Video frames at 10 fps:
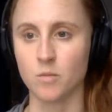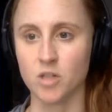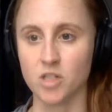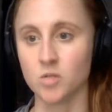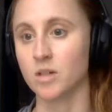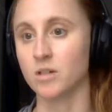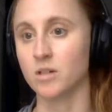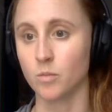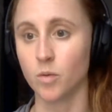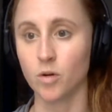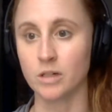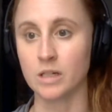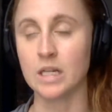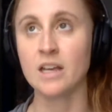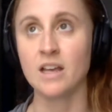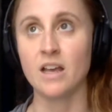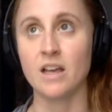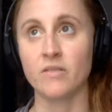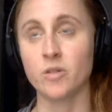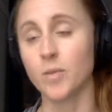which is really important
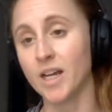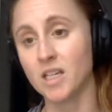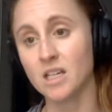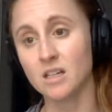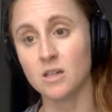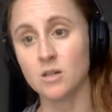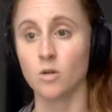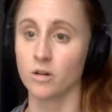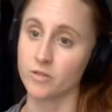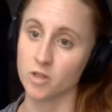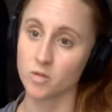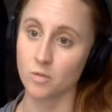if you're biking or if you're